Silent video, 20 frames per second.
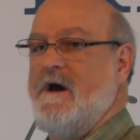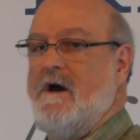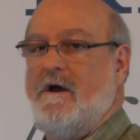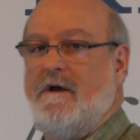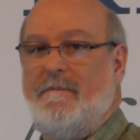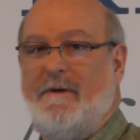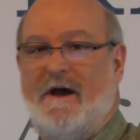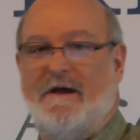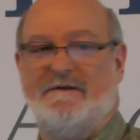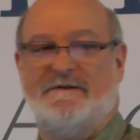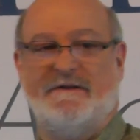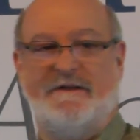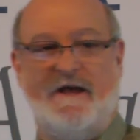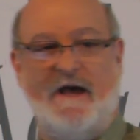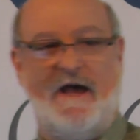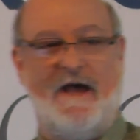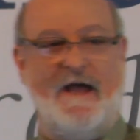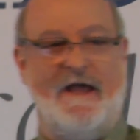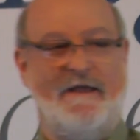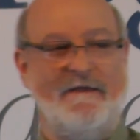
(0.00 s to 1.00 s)
to talk about
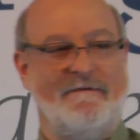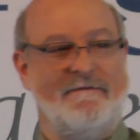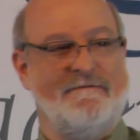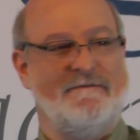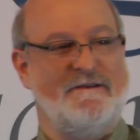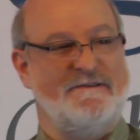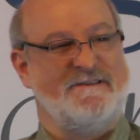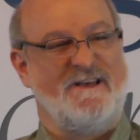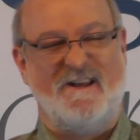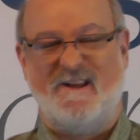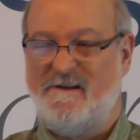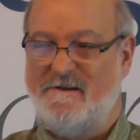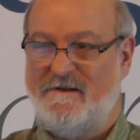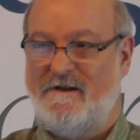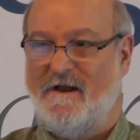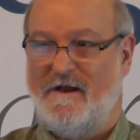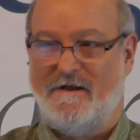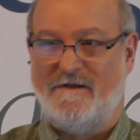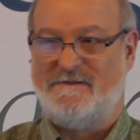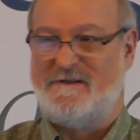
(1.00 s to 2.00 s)
today, because I
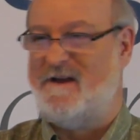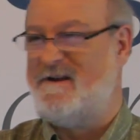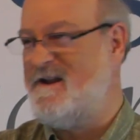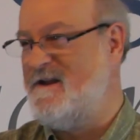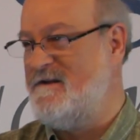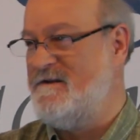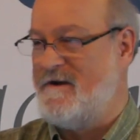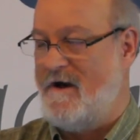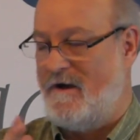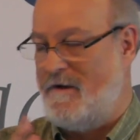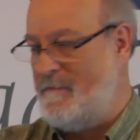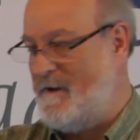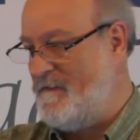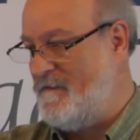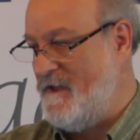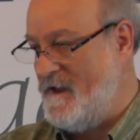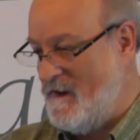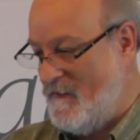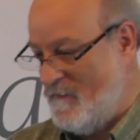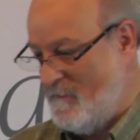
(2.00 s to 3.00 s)
didn't because I didn't talk
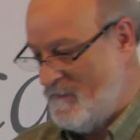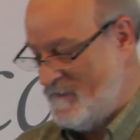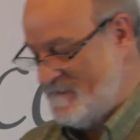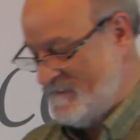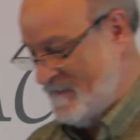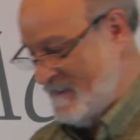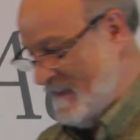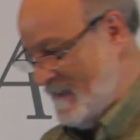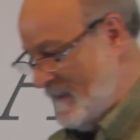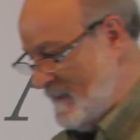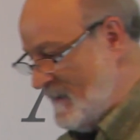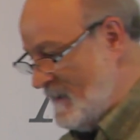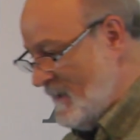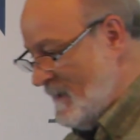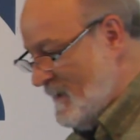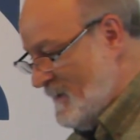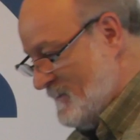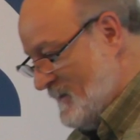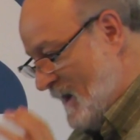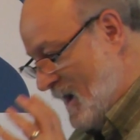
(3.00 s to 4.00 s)
about that other one today.
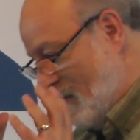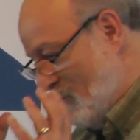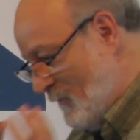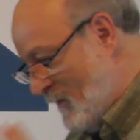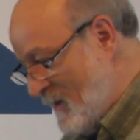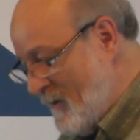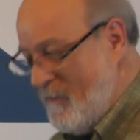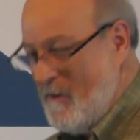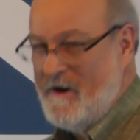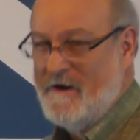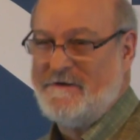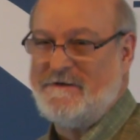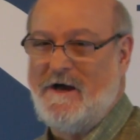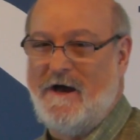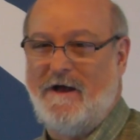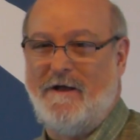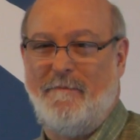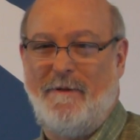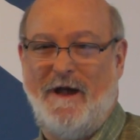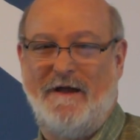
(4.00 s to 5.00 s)
No, one I want to
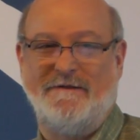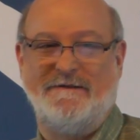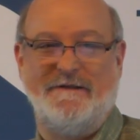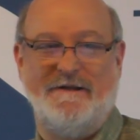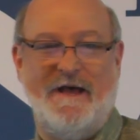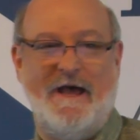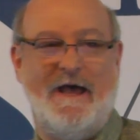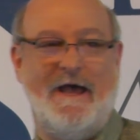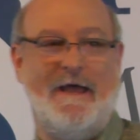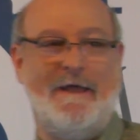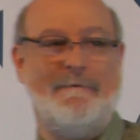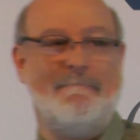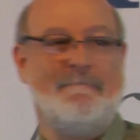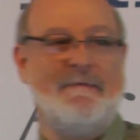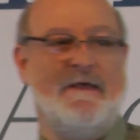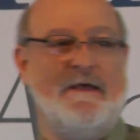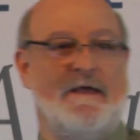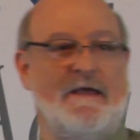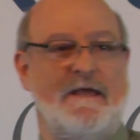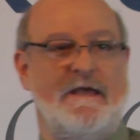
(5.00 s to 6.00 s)
talk about today
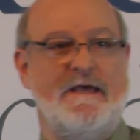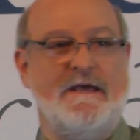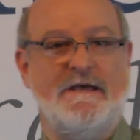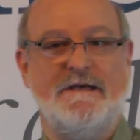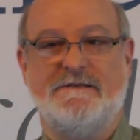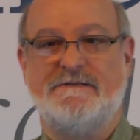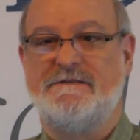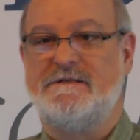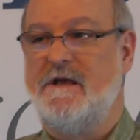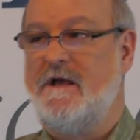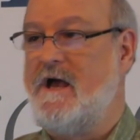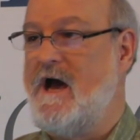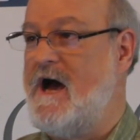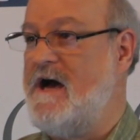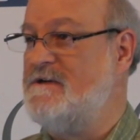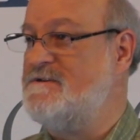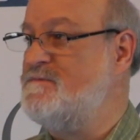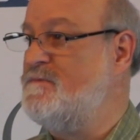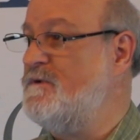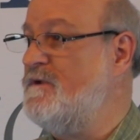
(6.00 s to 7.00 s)
is the
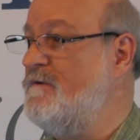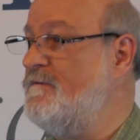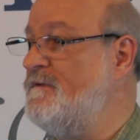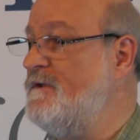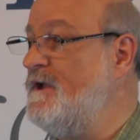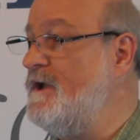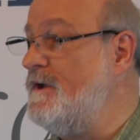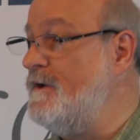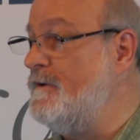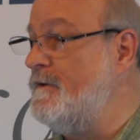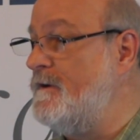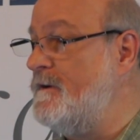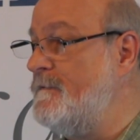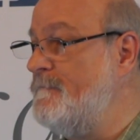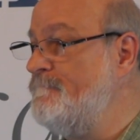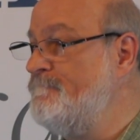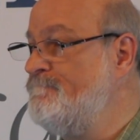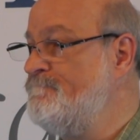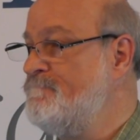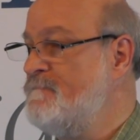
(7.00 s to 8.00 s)
Gospel of
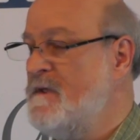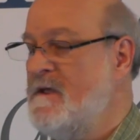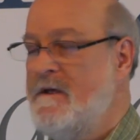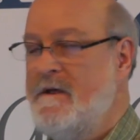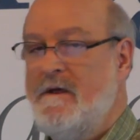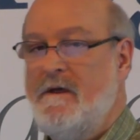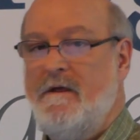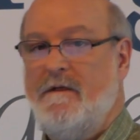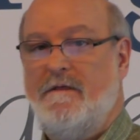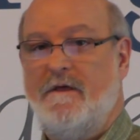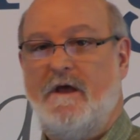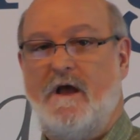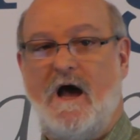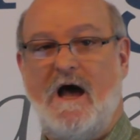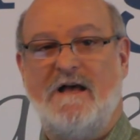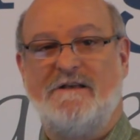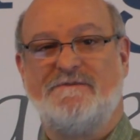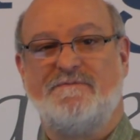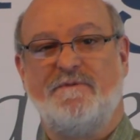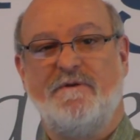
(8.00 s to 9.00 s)
Luke. The
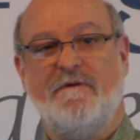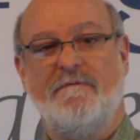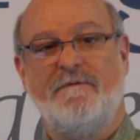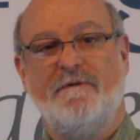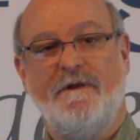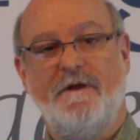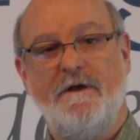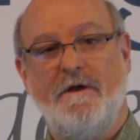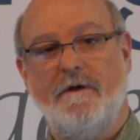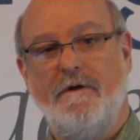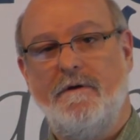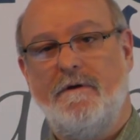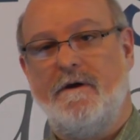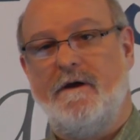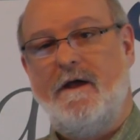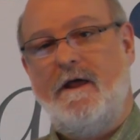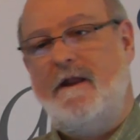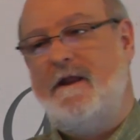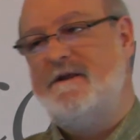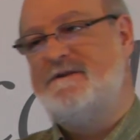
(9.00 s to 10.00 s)
Gospel of
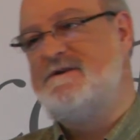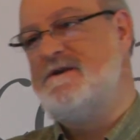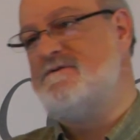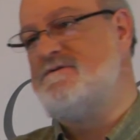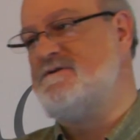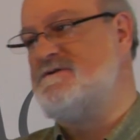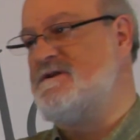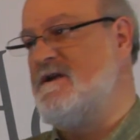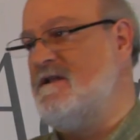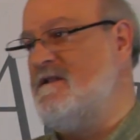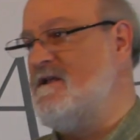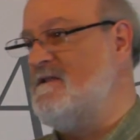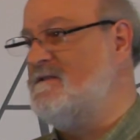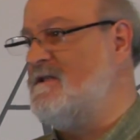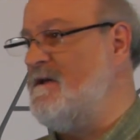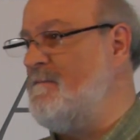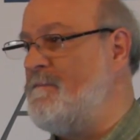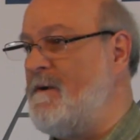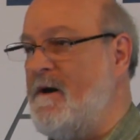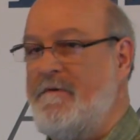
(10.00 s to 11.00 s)
Luke, and it's interesting
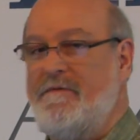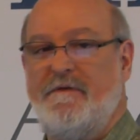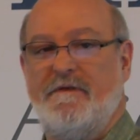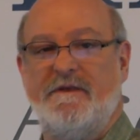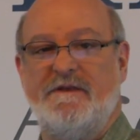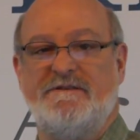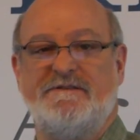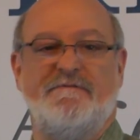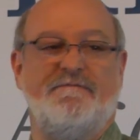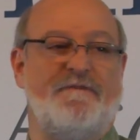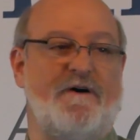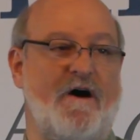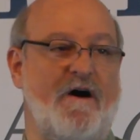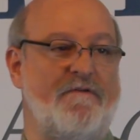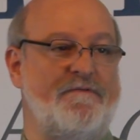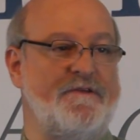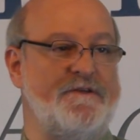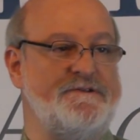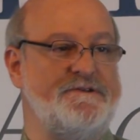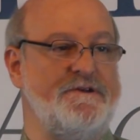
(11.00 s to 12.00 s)
that they, both of these
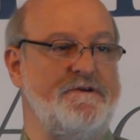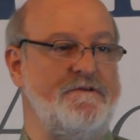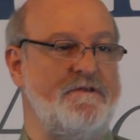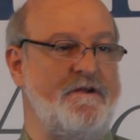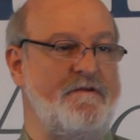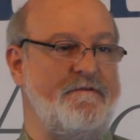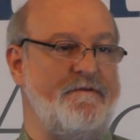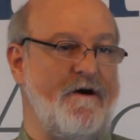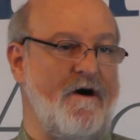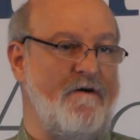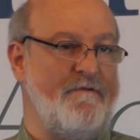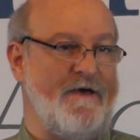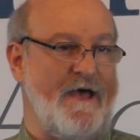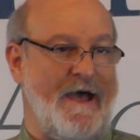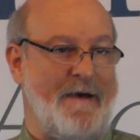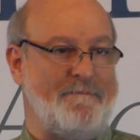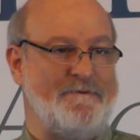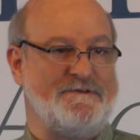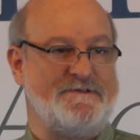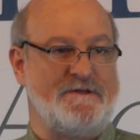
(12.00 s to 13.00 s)
involve the two that involve
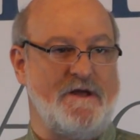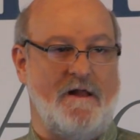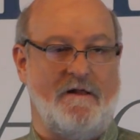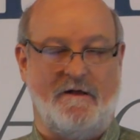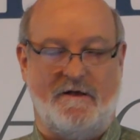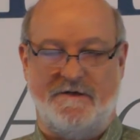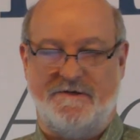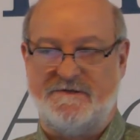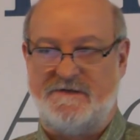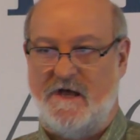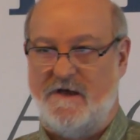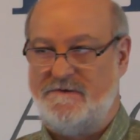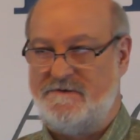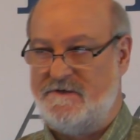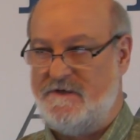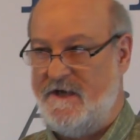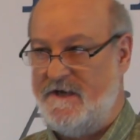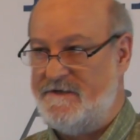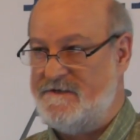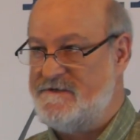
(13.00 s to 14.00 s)
apostolic
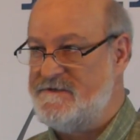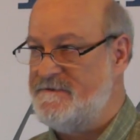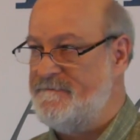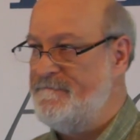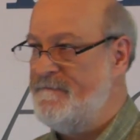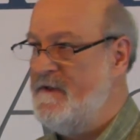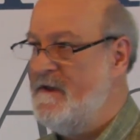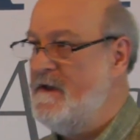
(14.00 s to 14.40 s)
associates.